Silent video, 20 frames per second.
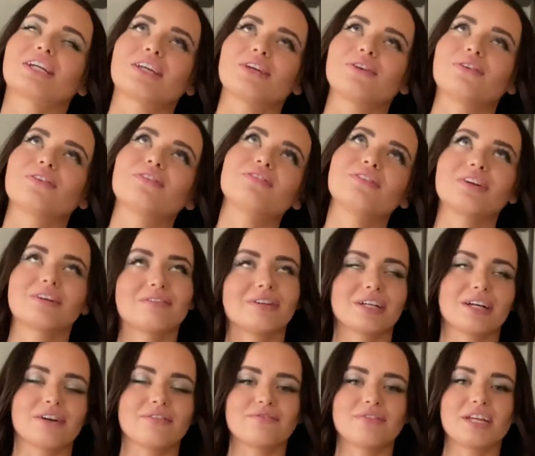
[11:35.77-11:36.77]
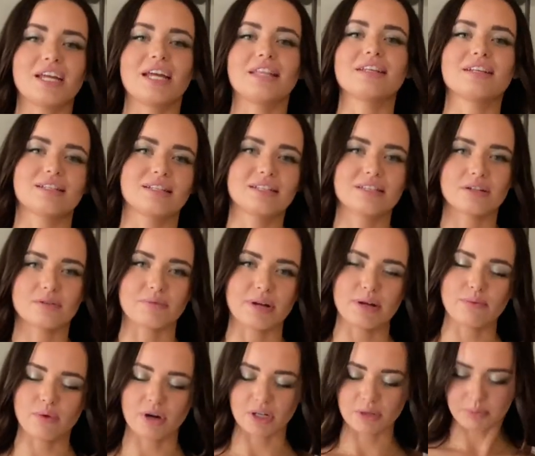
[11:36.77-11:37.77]
cute, very, very comfy. And this is the
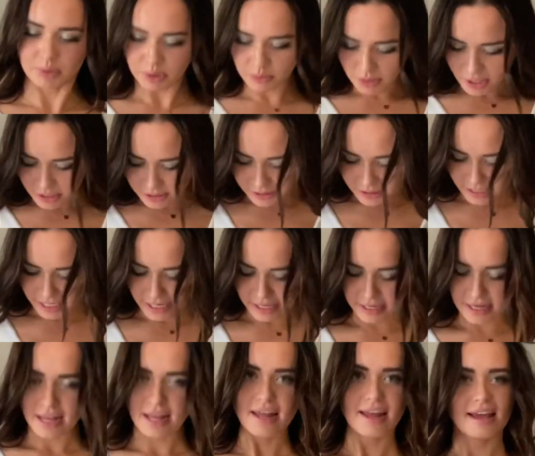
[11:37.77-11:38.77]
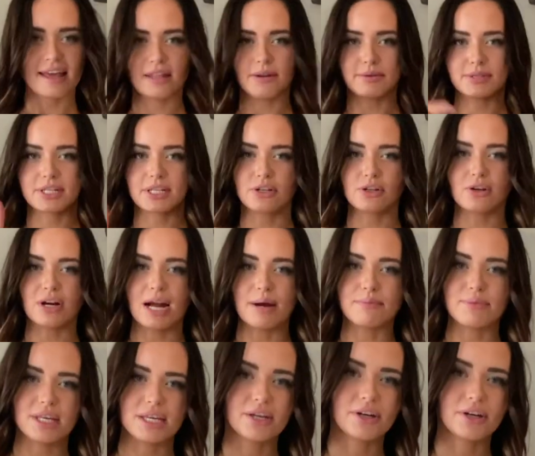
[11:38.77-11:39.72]
Rainwater Blue color again. And I'm just gonna grab the